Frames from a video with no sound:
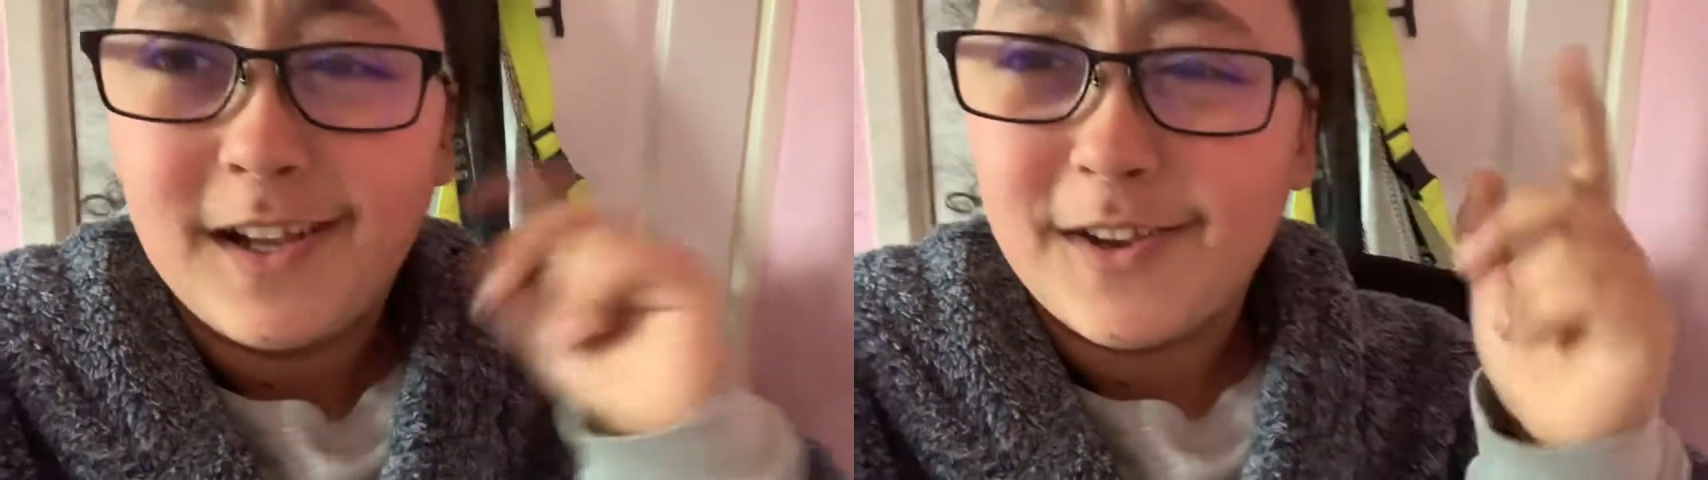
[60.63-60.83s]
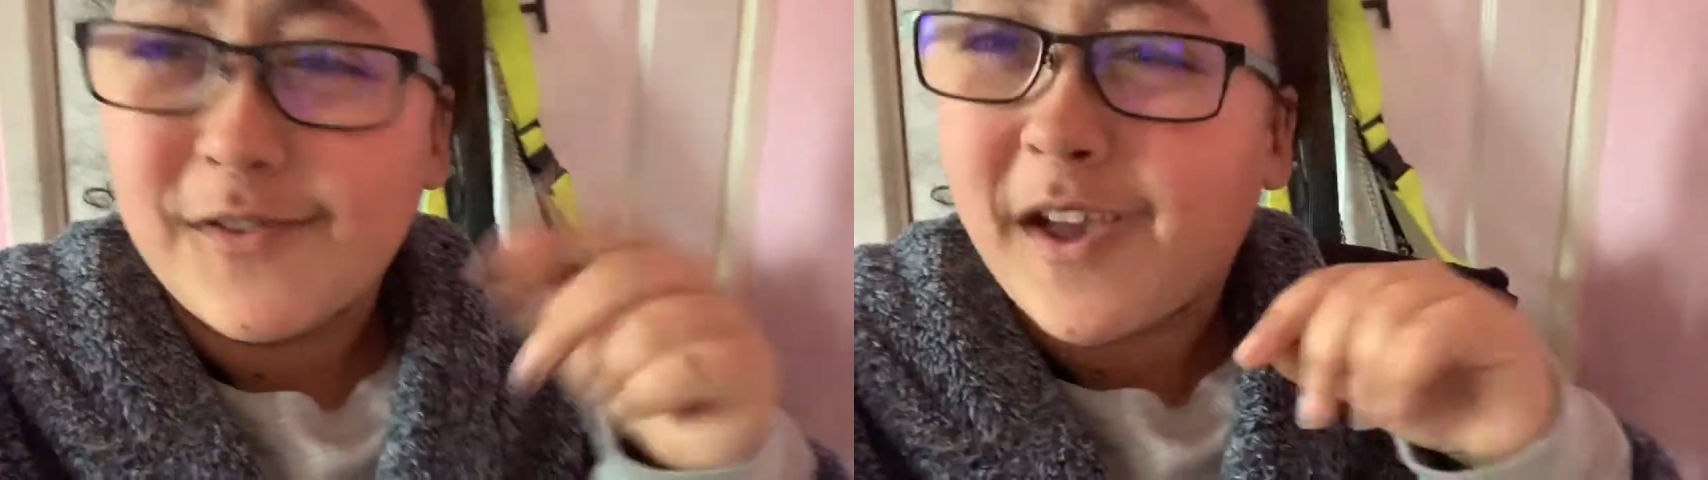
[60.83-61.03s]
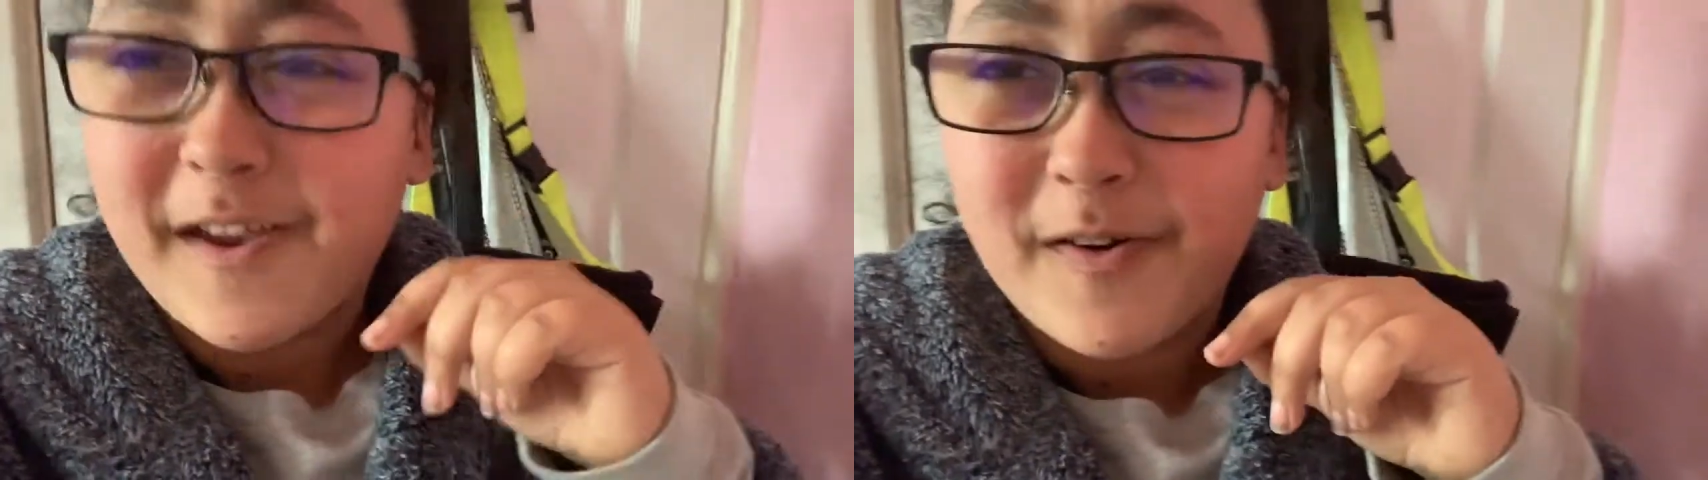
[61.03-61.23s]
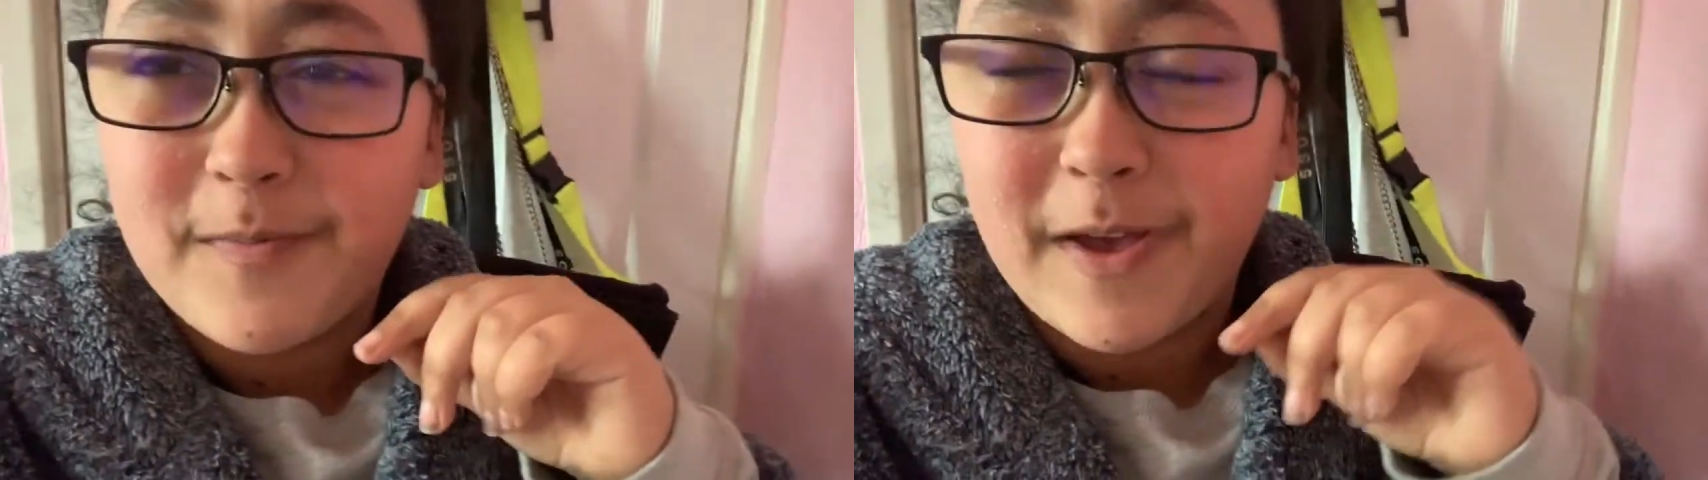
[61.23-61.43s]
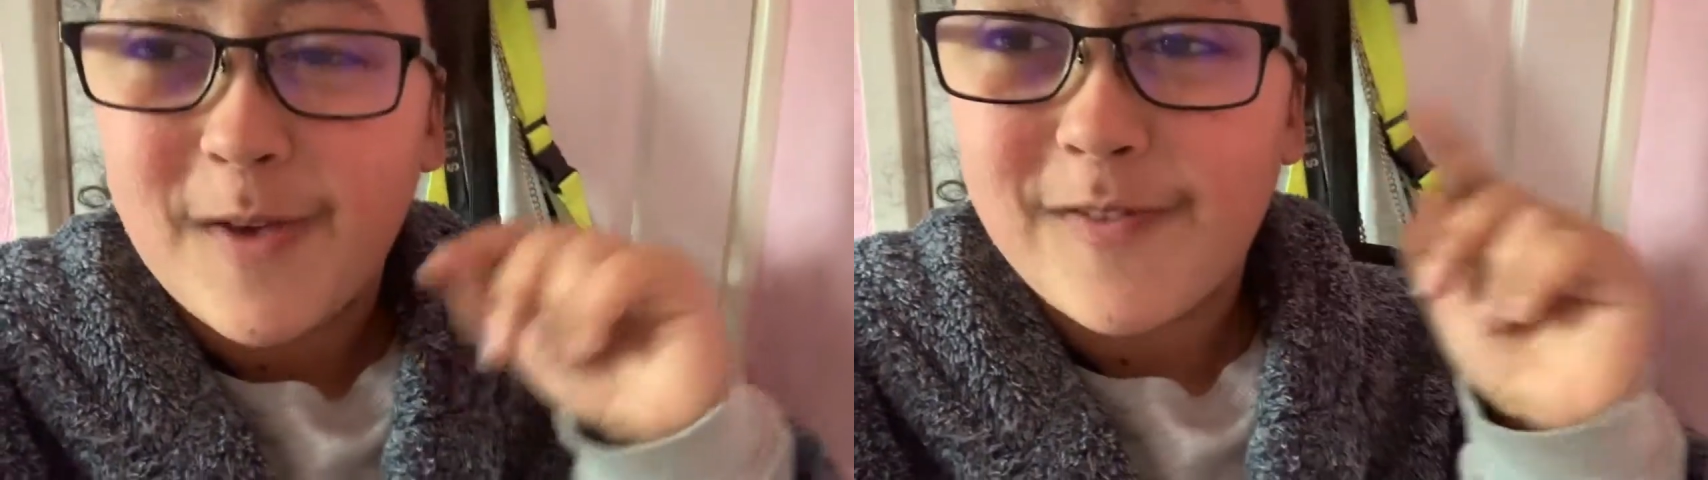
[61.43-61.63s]
You'll hear a
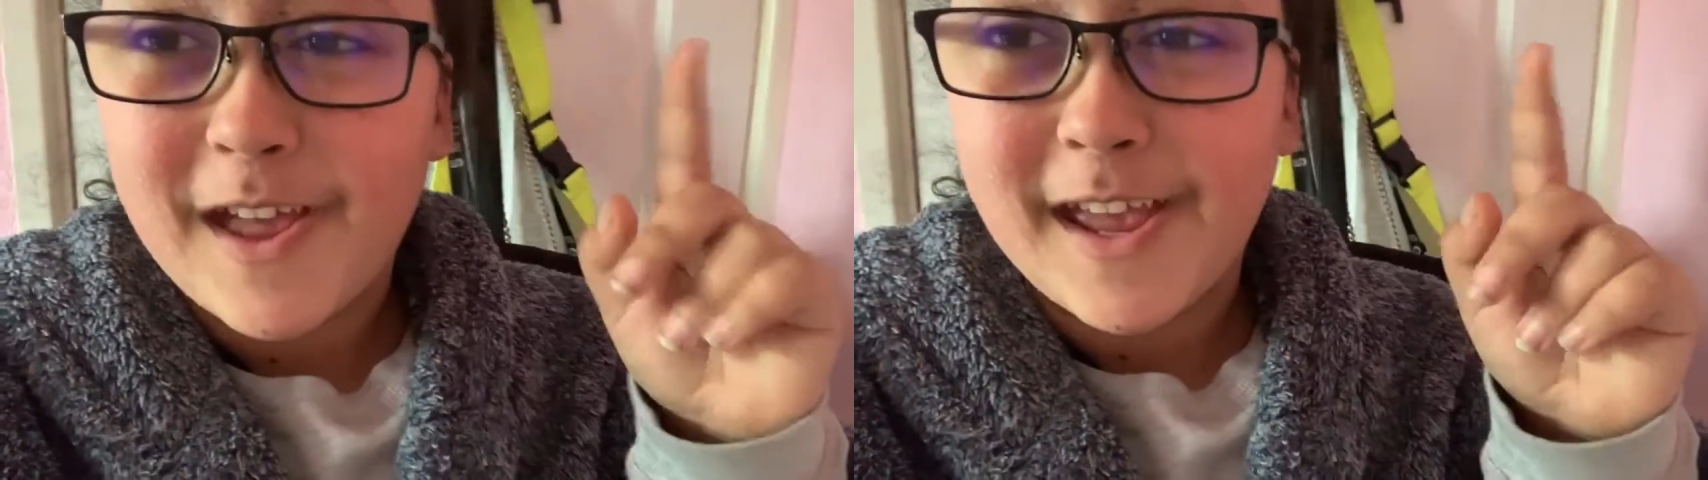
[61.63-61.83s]
bit of it